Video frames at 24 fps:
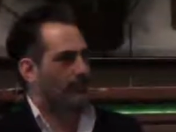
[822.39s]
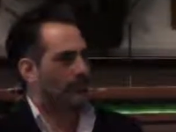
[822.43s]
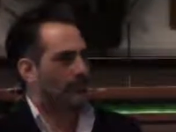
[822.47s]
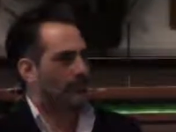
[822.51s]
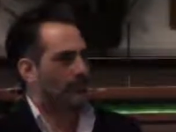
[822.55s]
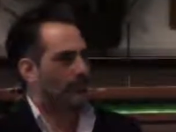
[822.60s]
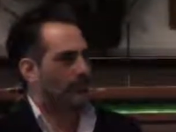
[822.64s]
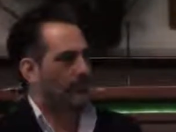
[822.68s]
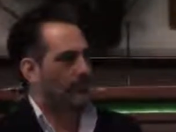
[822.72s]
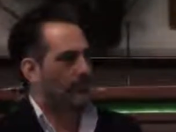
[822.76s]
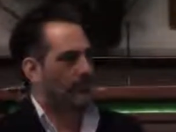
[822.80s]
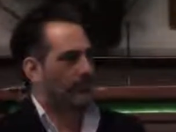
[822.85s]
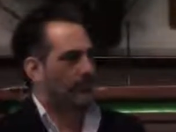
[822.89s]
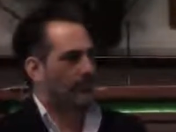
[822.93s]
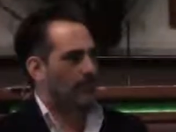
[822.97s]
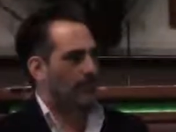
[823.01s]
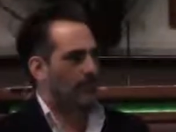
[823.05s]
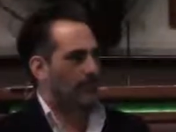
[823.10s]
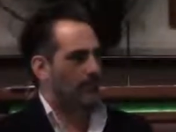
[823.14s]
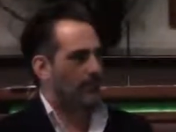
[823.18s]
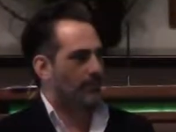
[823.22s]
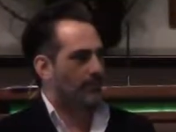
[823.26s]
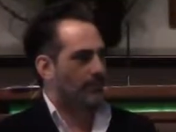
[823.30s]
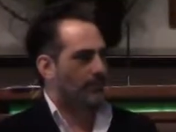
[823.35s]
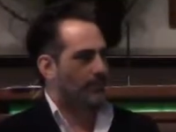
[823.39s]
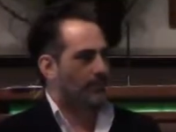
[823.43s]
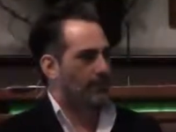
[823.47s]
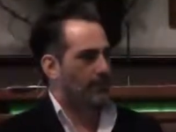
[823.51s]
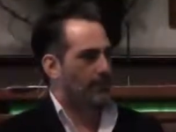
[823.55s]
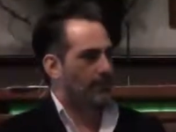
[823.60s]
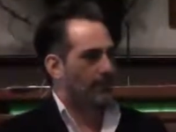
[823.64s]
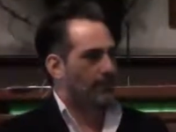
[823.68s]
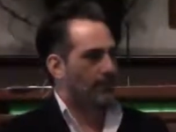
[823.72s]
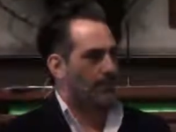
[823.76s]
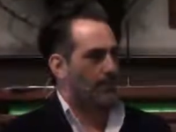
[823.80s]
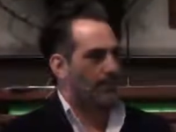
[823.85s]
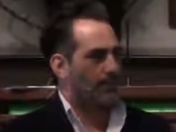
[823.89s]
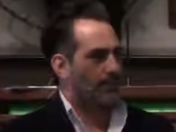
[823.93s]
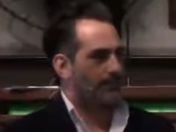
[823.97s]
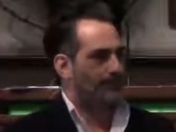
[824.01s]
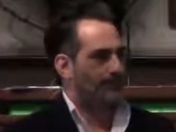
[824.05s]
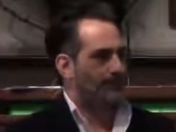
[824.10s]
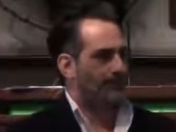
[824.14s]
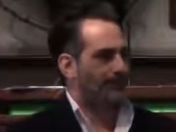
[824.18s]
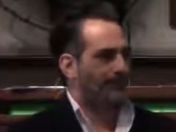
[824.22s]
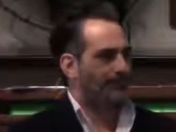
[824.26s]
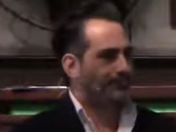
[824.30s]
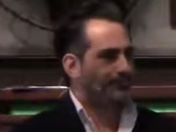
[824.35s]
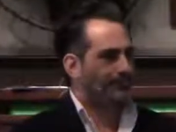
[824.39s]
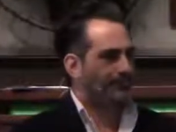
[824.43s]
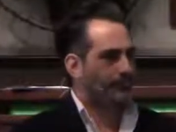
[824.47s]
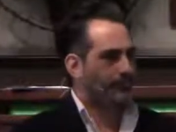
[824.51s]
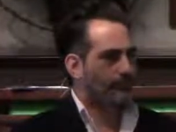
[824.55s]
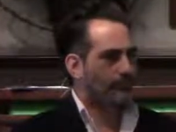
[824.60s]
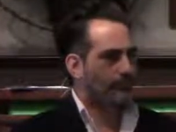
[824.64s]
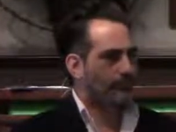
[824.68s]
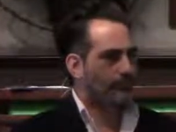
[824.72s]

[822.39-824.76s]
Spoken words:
No one is speaking in this clip.